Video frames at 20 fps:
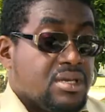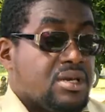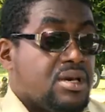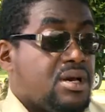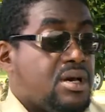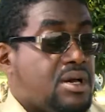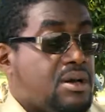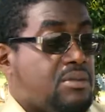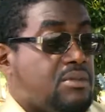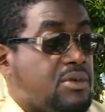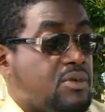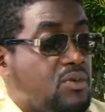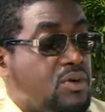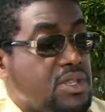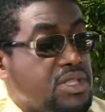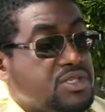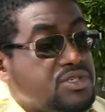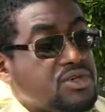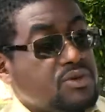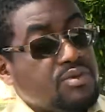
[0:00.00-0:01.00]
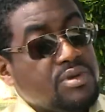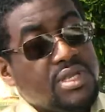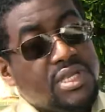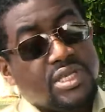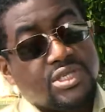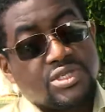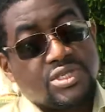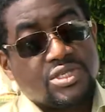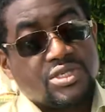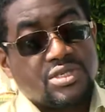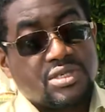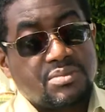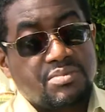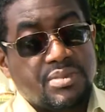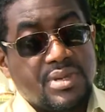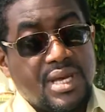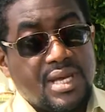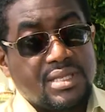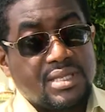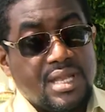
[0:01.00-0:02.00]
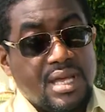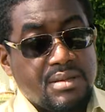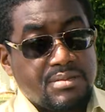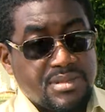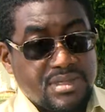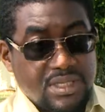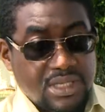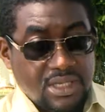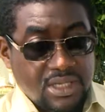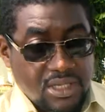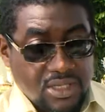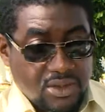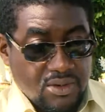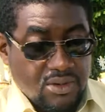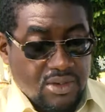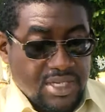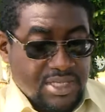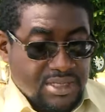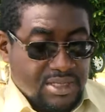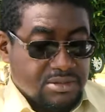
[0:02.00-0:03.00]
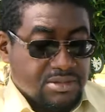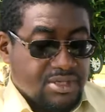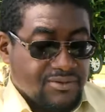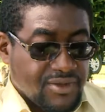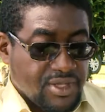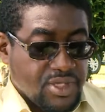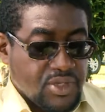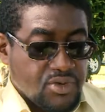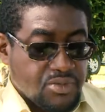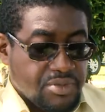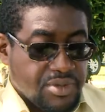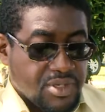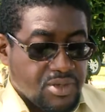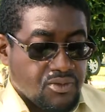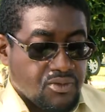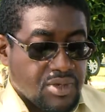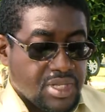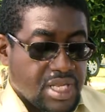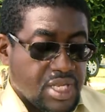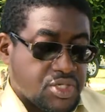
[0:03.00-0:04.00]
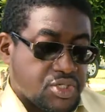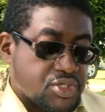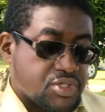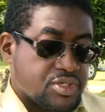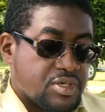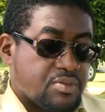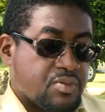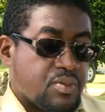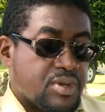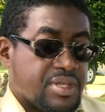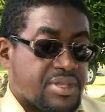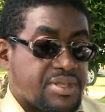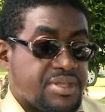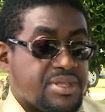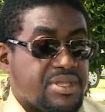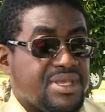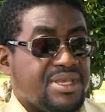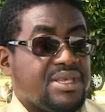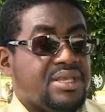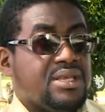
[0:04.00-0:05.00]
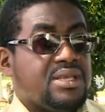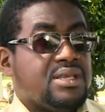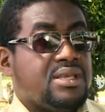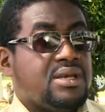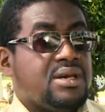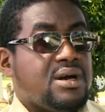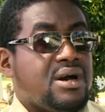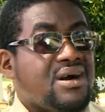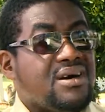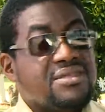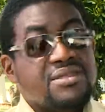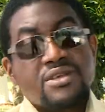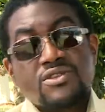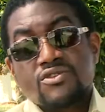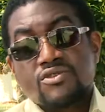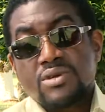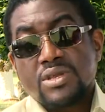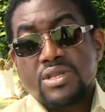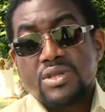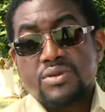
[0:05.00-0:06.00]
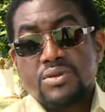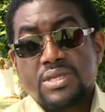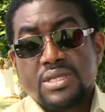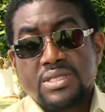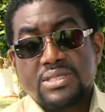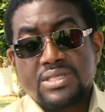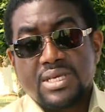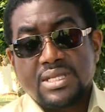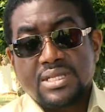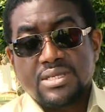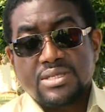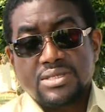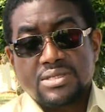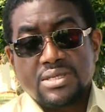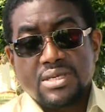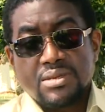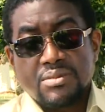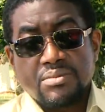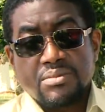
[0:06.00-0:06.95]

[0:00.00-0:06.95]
What is your relationship, and I'm saying in terms of the UPO relationship, with the other trade unions at this time?